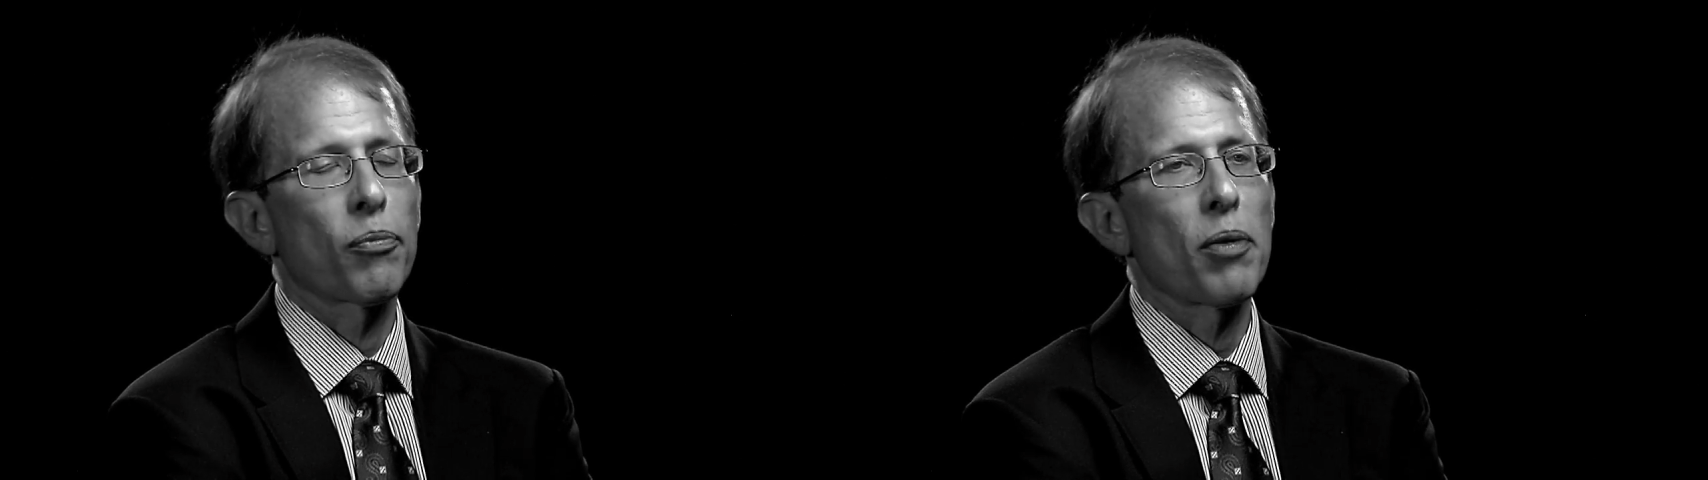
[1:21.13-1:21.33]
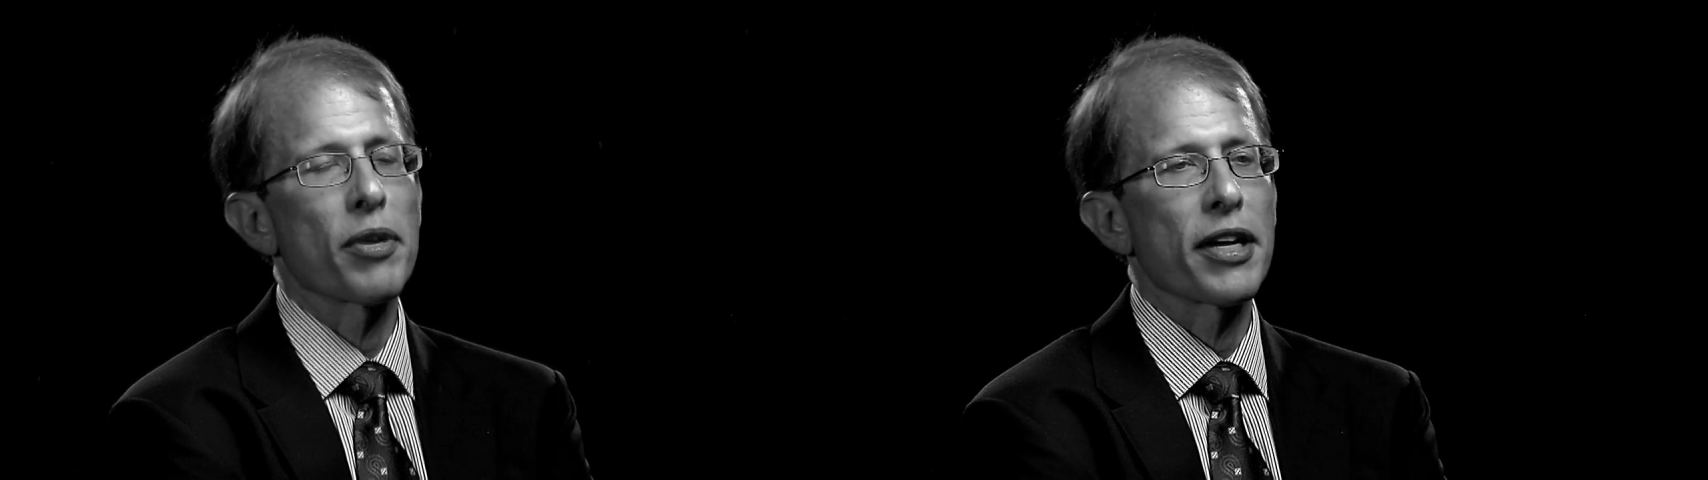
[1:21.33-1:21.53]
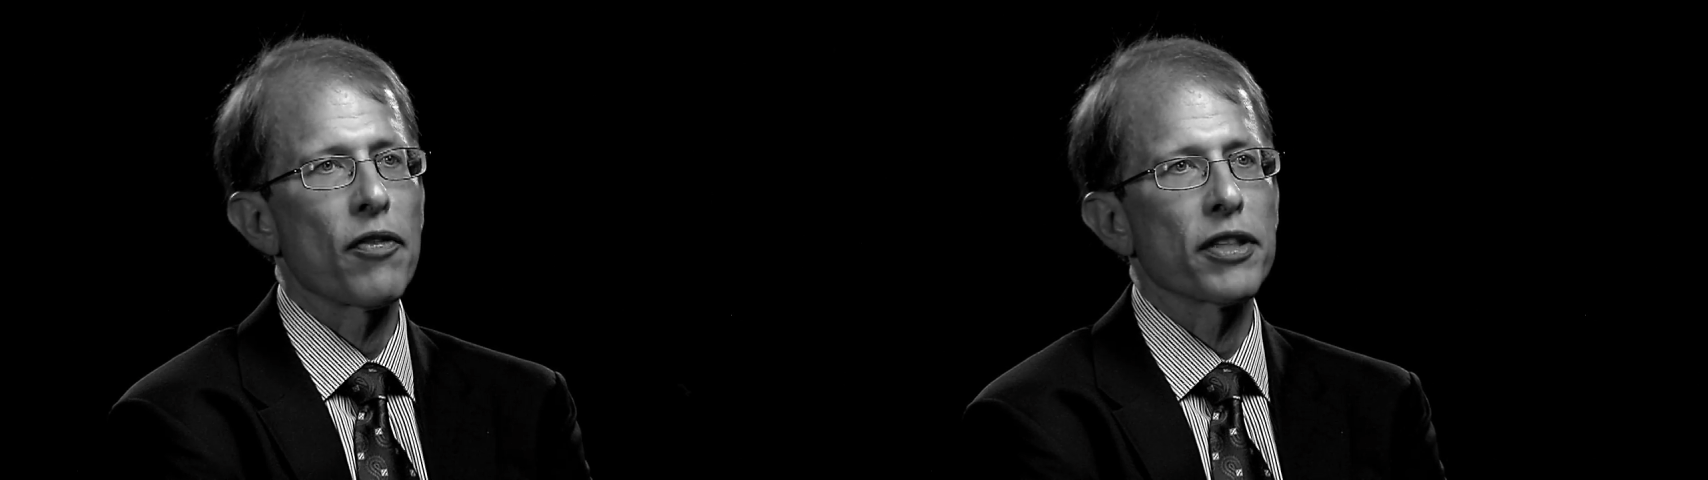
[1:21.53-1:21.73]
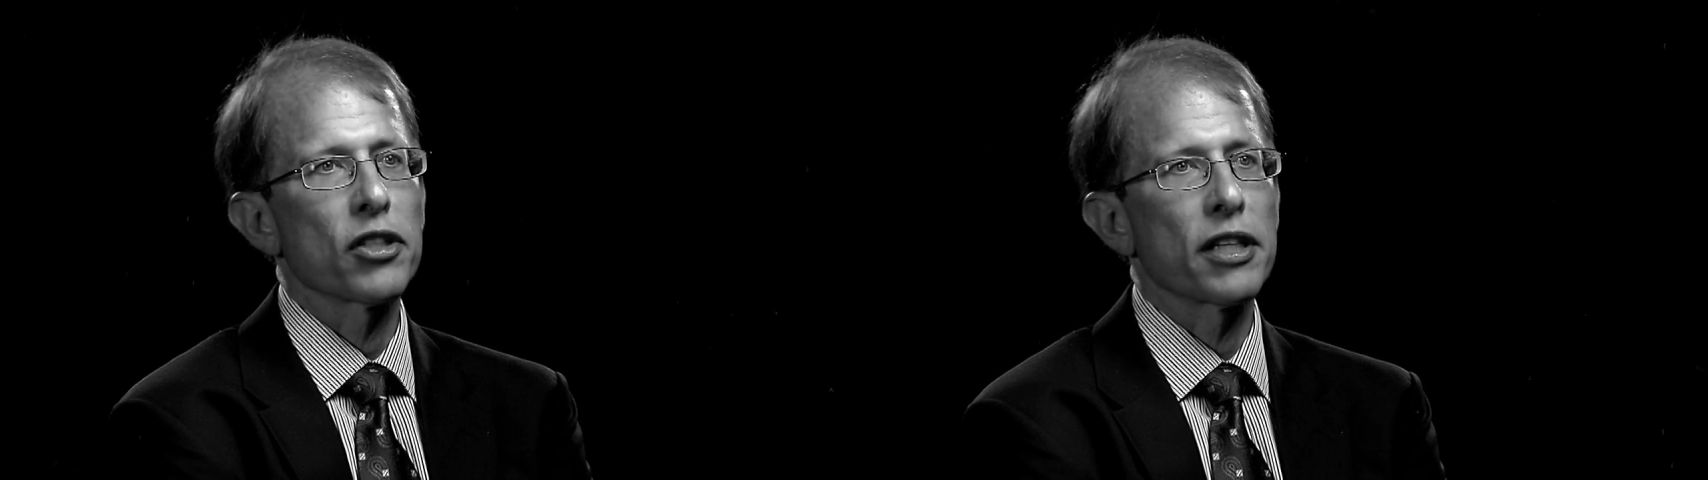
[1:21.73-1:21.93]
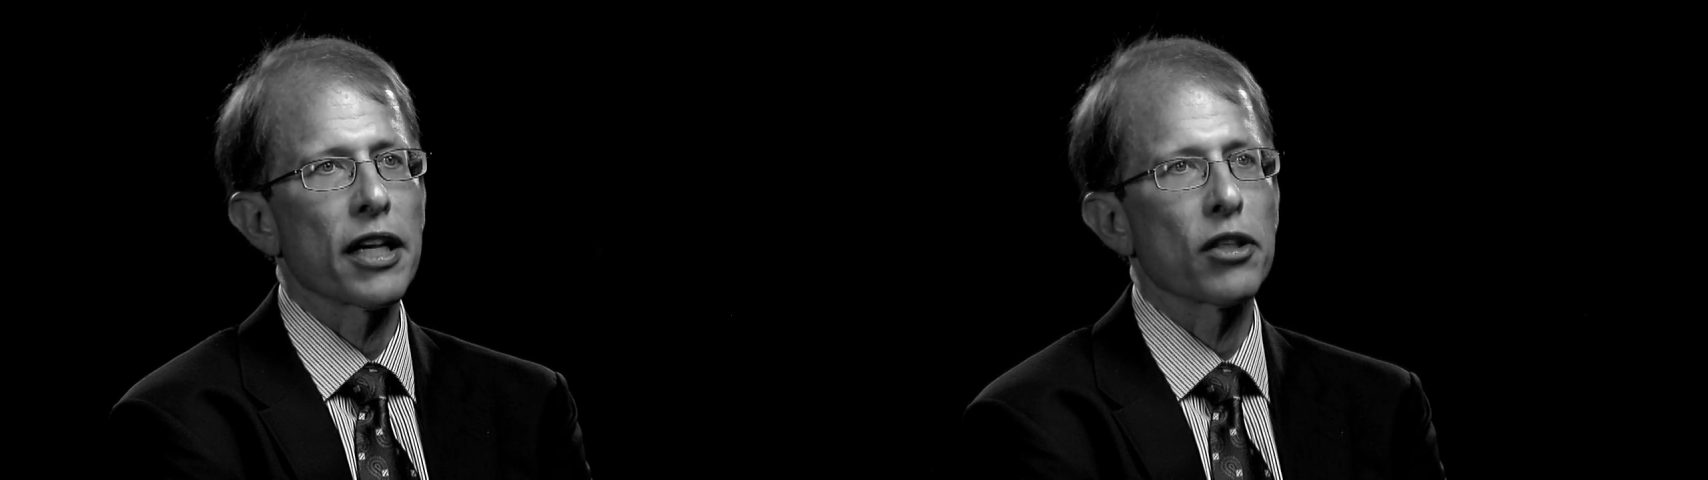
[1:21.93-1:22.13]
primary care
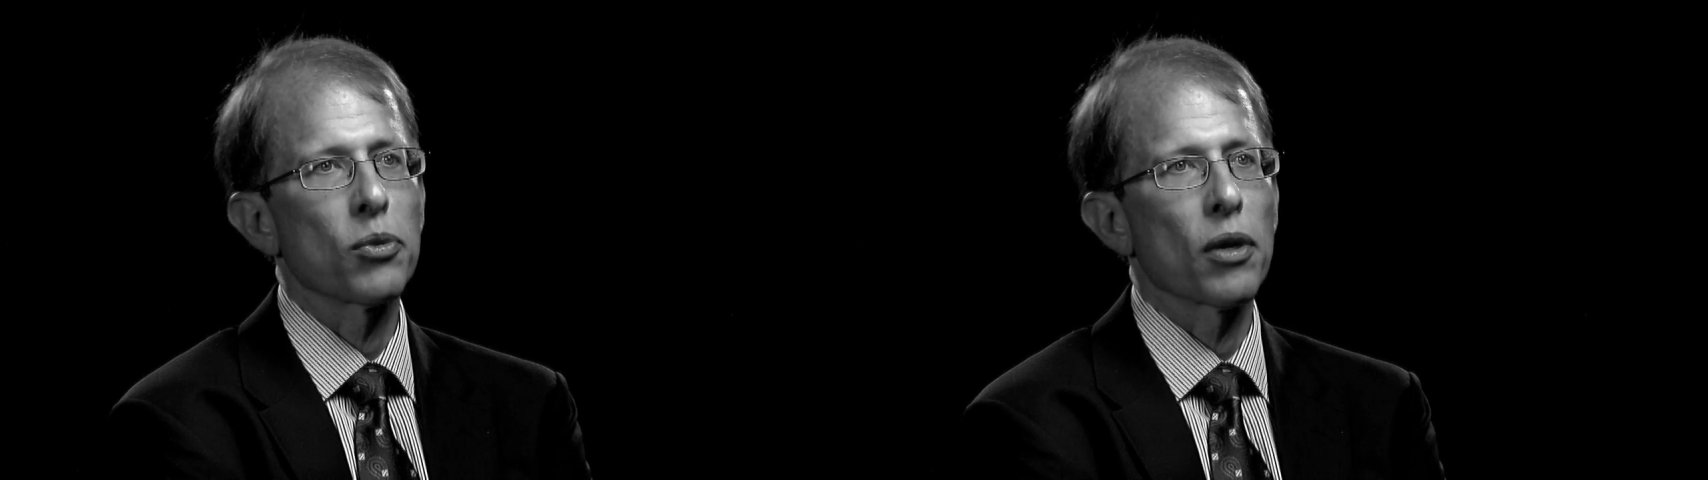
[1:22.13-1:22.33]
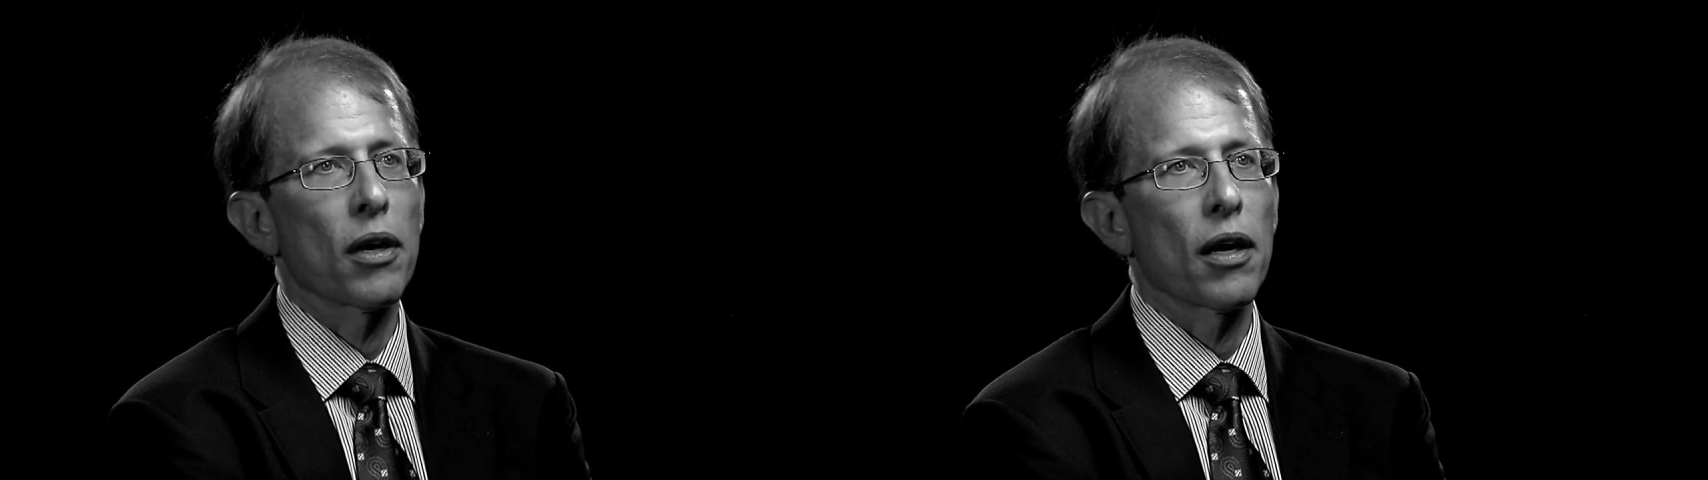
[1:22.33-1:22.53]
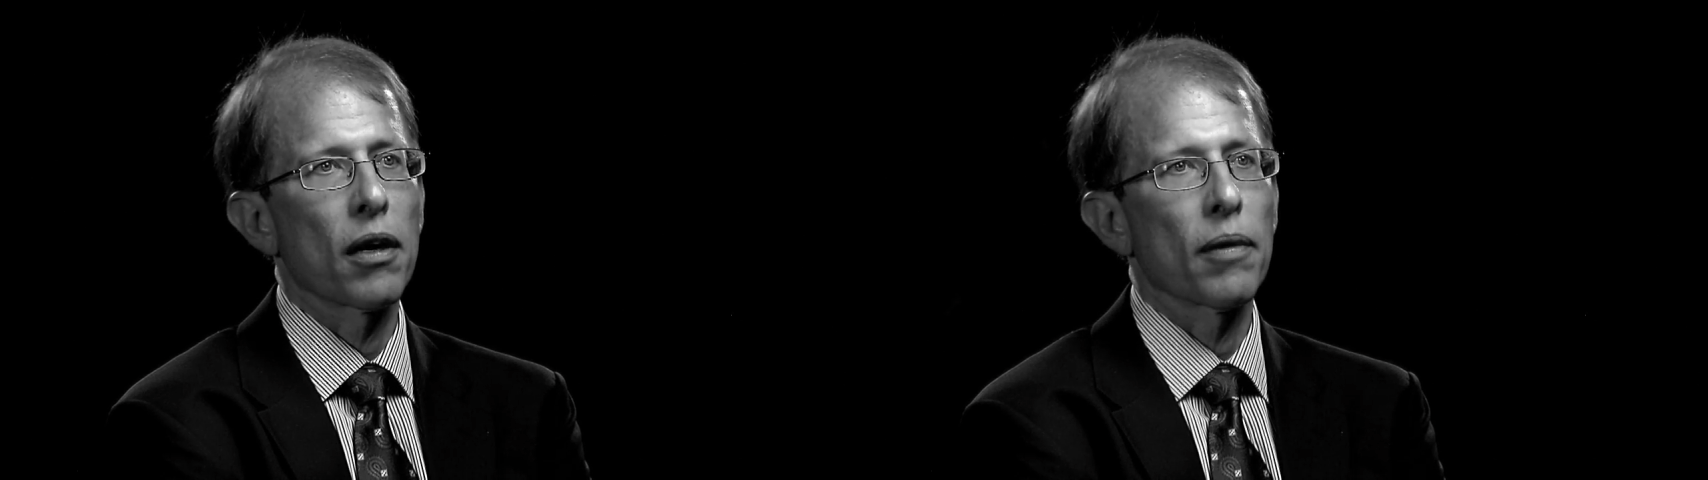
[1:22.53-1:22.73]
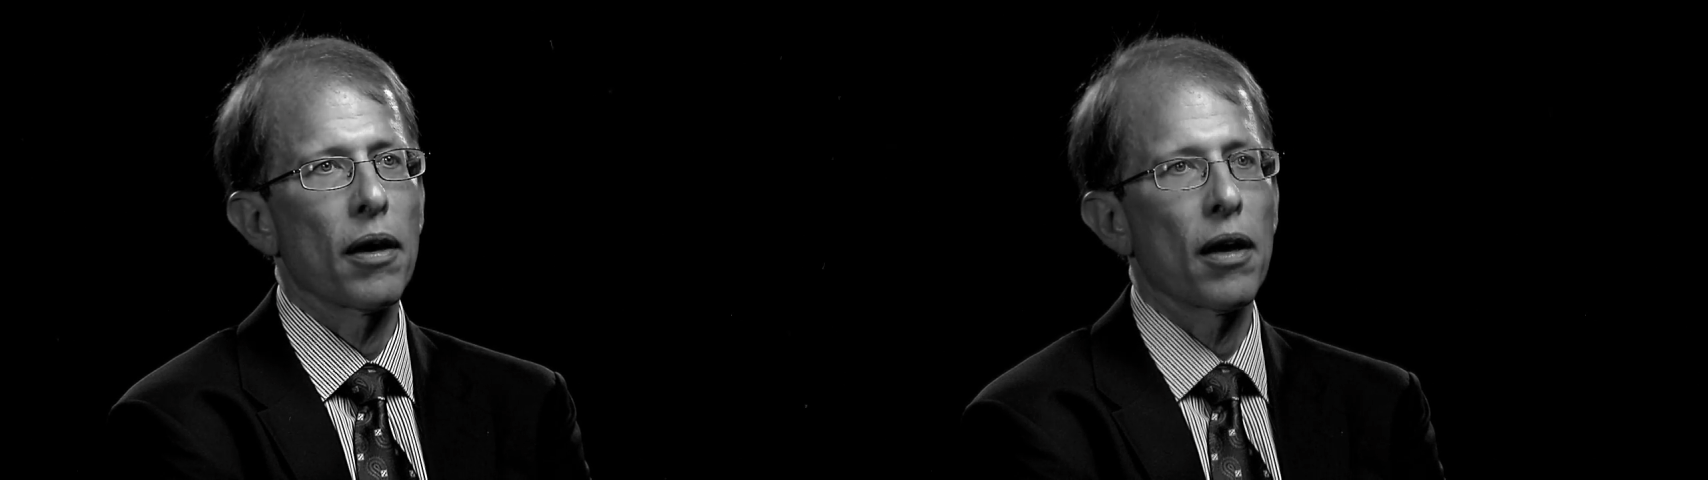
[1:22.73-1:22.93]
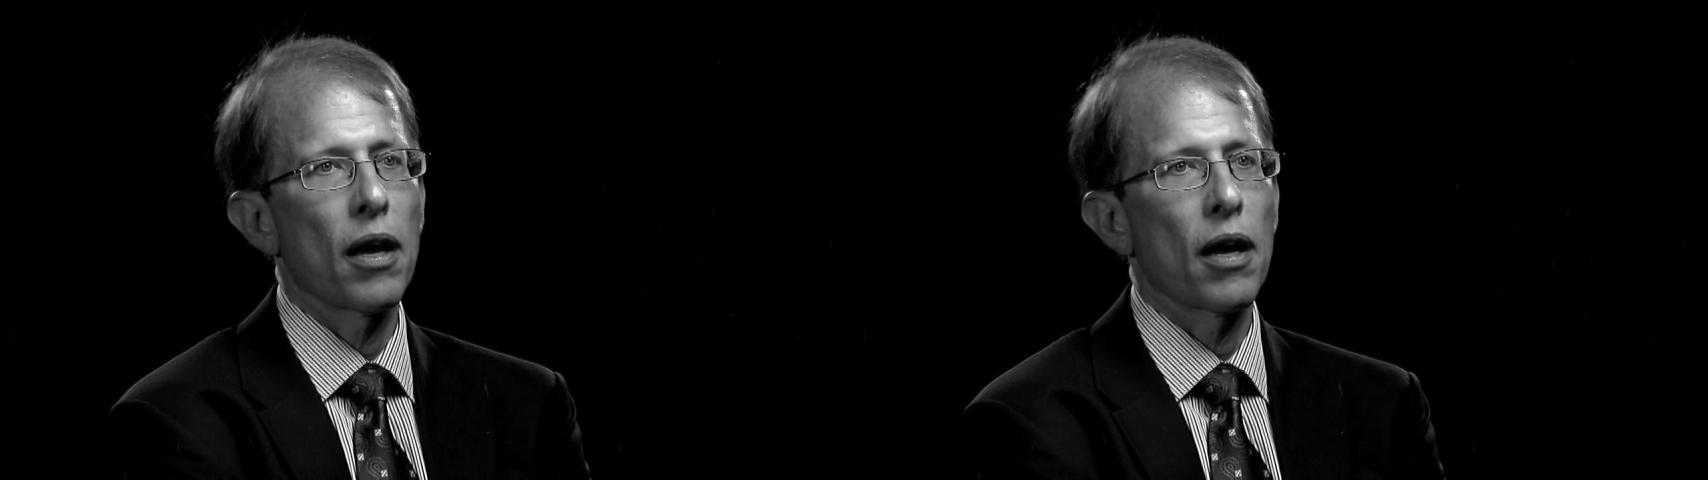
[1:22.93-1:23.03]
physician to get to a, a,